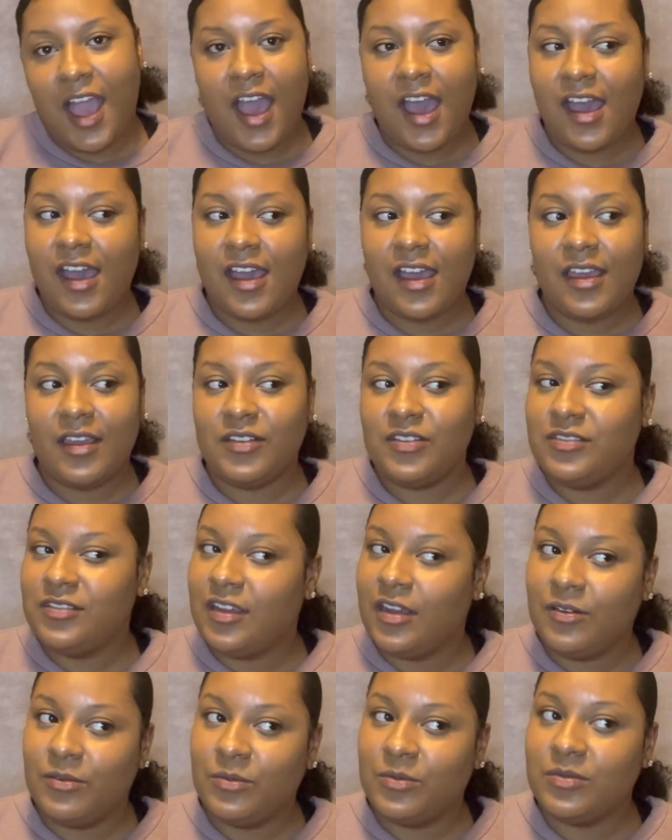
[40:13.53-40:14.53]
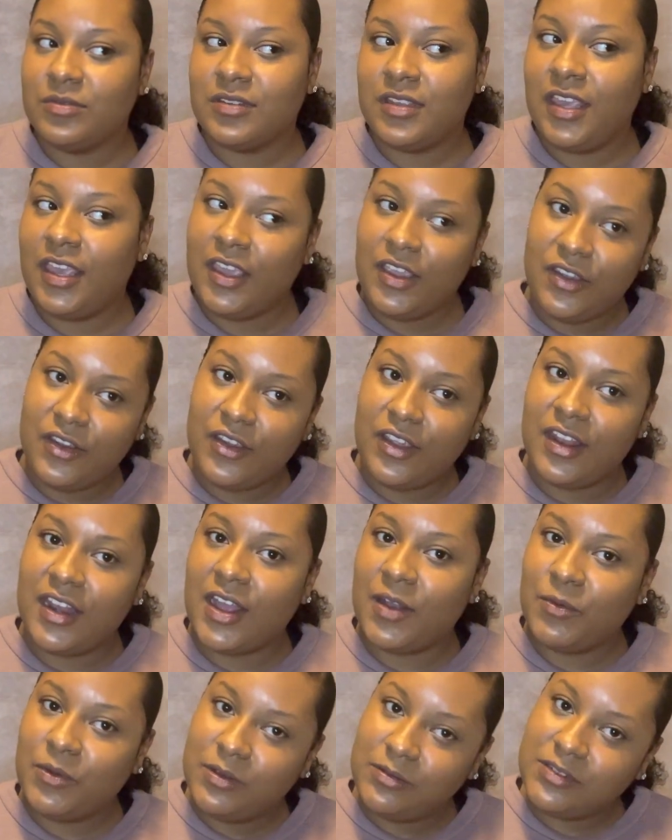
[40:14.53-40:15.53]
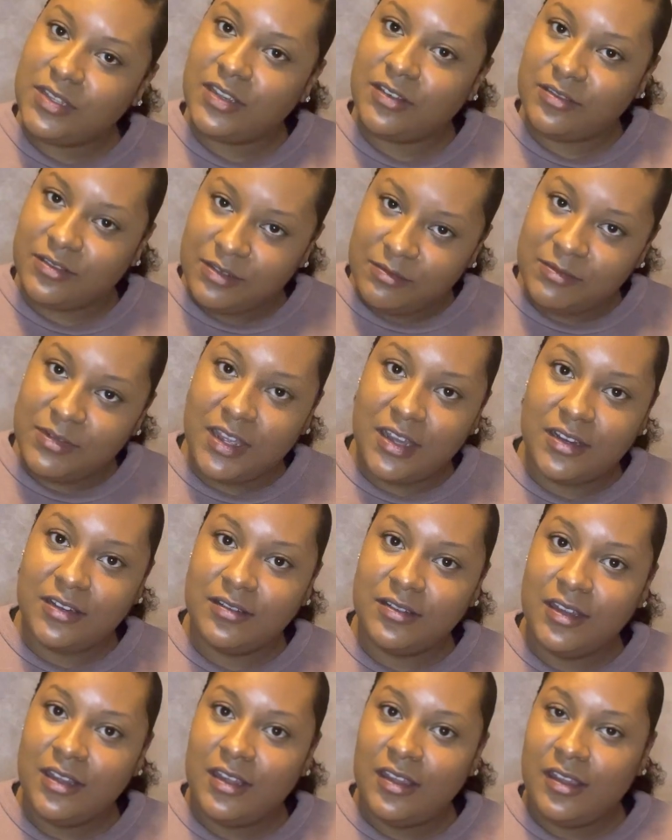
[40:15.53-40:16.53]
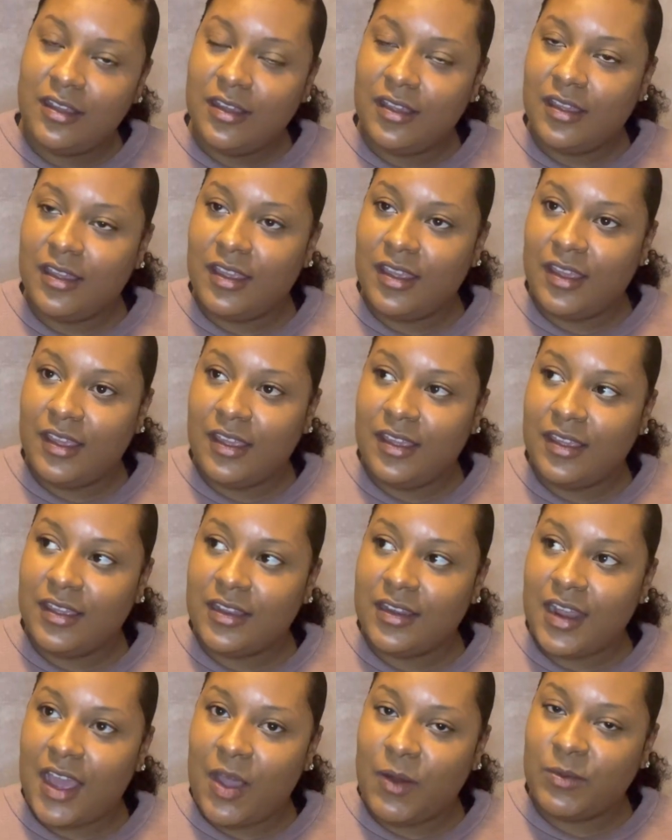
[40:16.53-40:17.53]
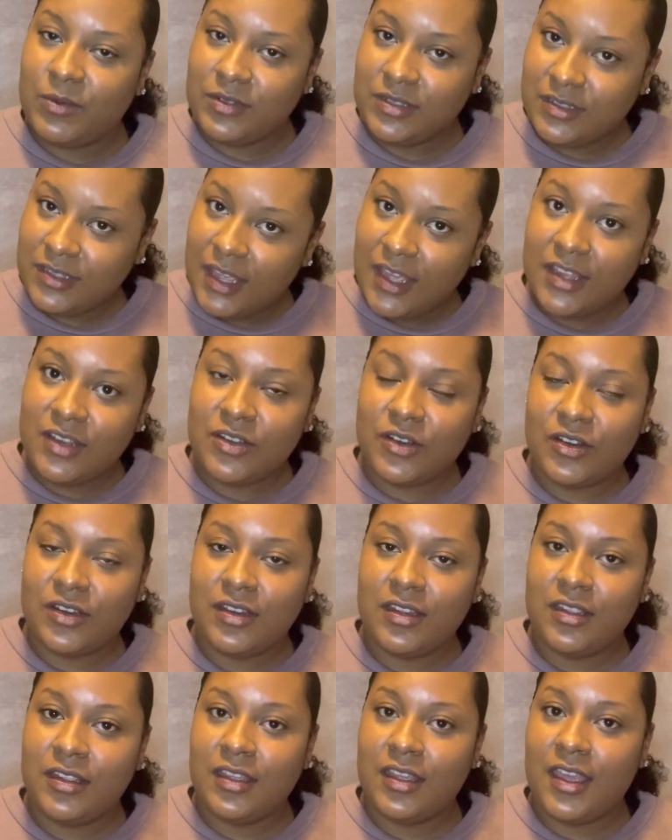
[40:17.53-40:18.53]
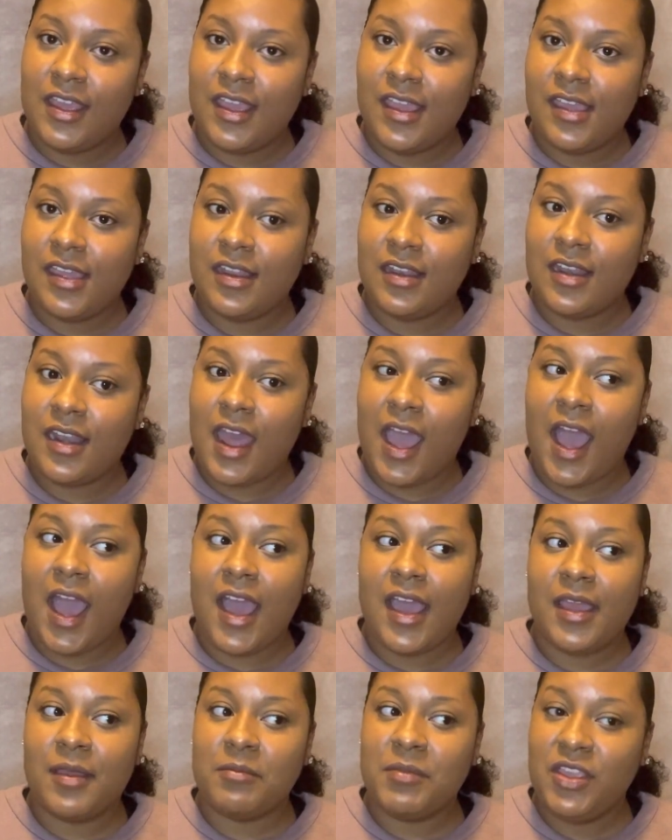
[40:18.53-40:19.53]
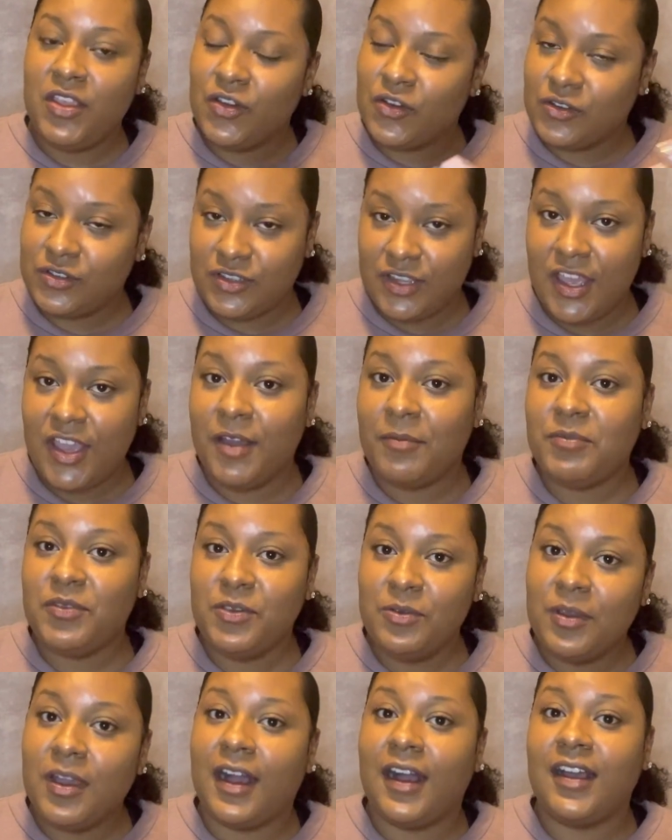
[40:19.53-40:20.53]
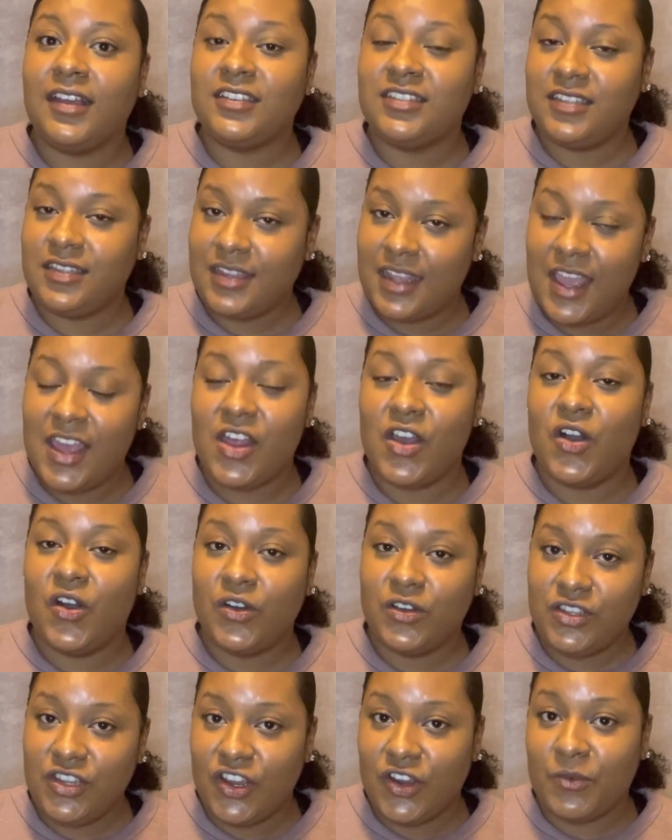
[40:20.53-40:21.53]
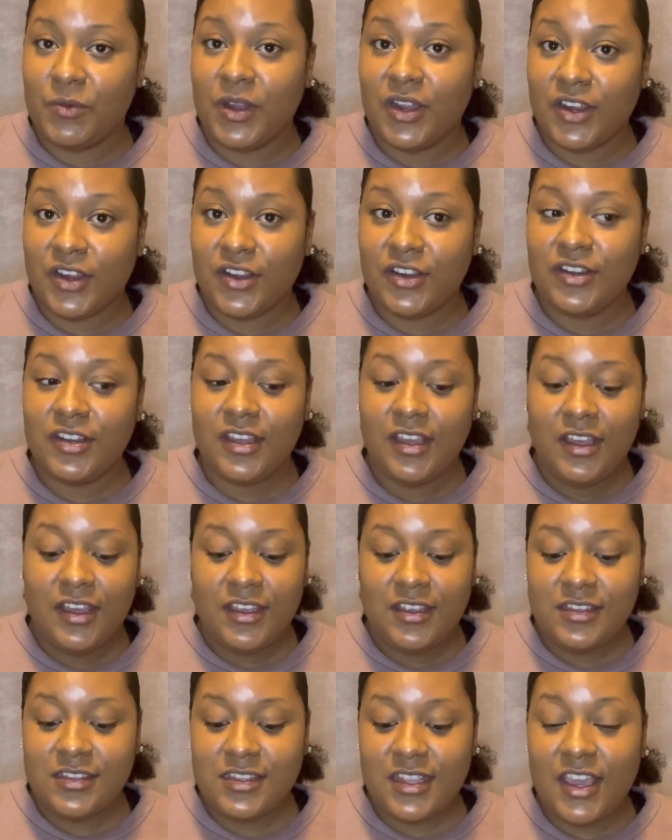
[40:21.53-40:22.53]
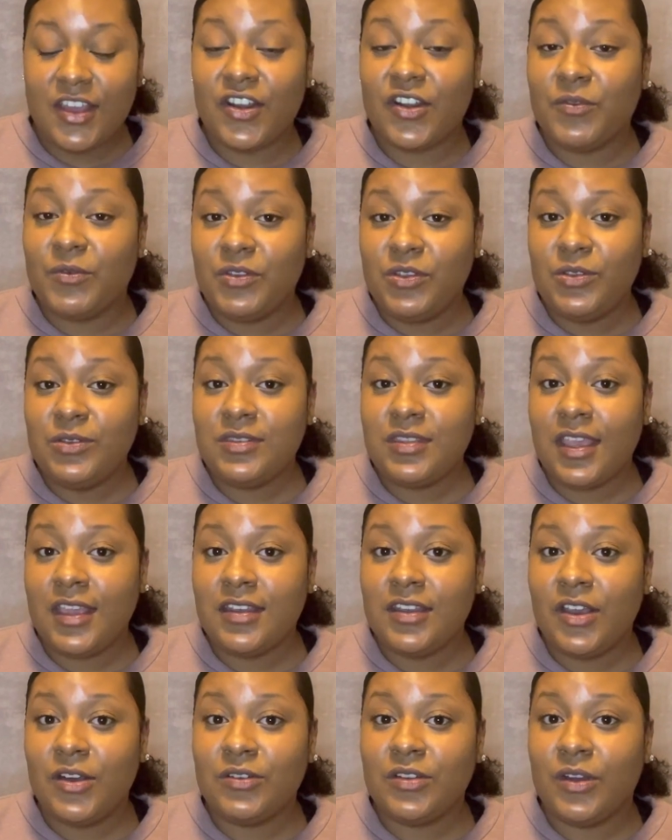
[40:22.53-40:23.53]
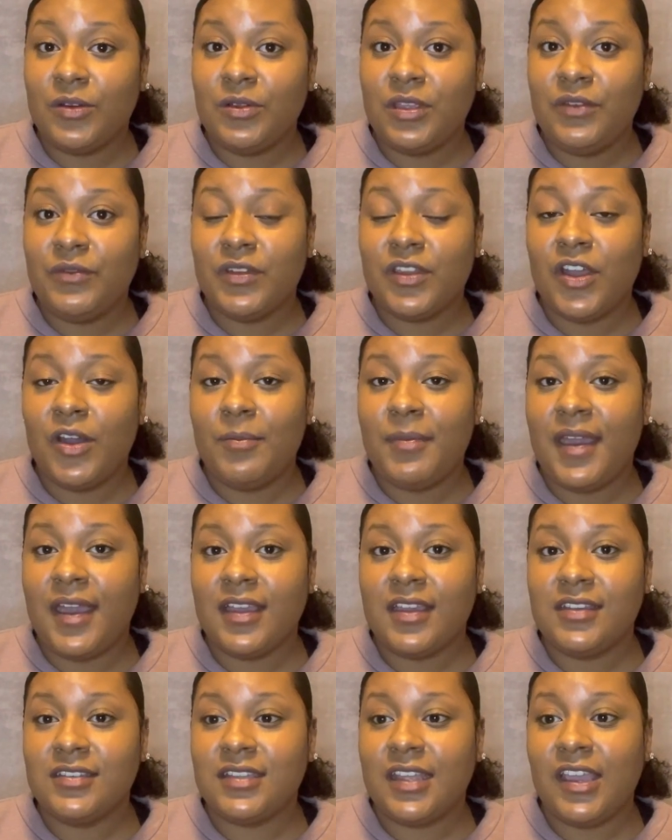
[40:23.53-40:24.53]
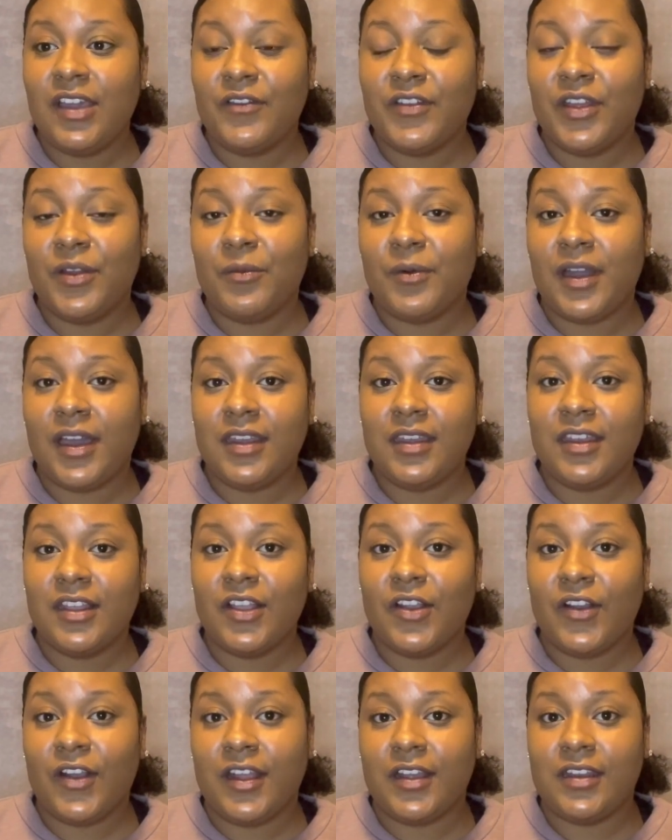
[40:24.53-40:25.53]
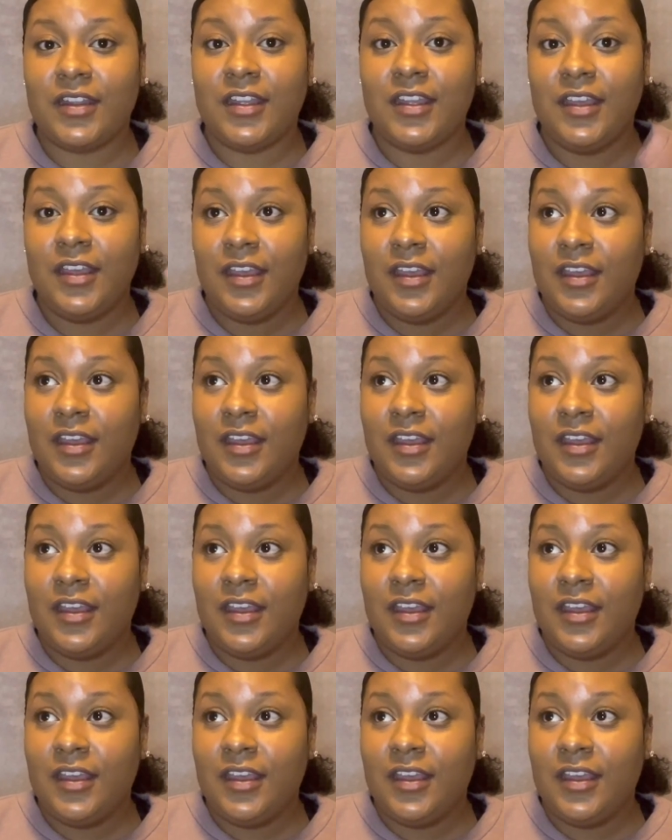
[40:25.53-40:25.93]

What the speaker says: I don't care, and I will tell you no. And I will stand on it. And I'm here to help you guys stand on your word. Stand on it. When you say no, don't even go back, because they over there whining and crying.